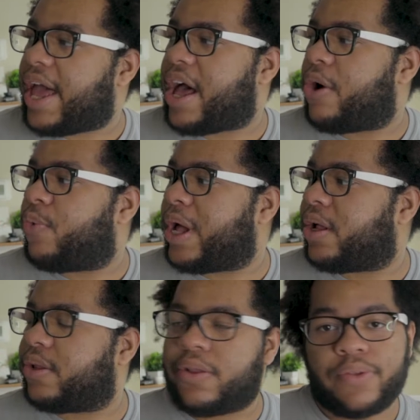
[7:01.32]

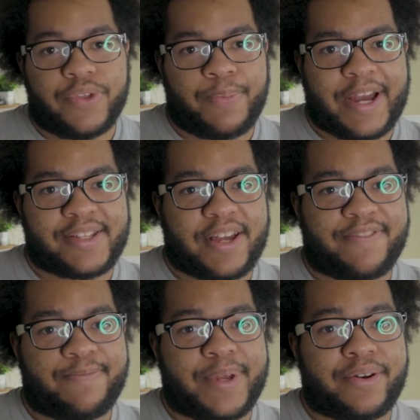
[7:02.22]
well the paints
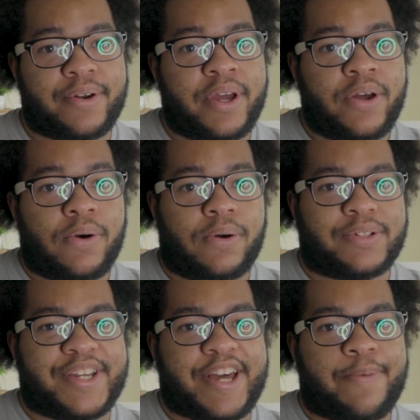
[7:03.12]
have been
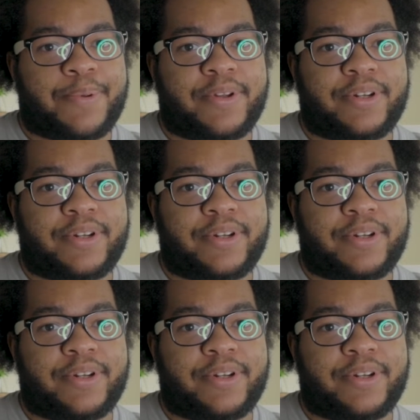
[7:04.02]
holding up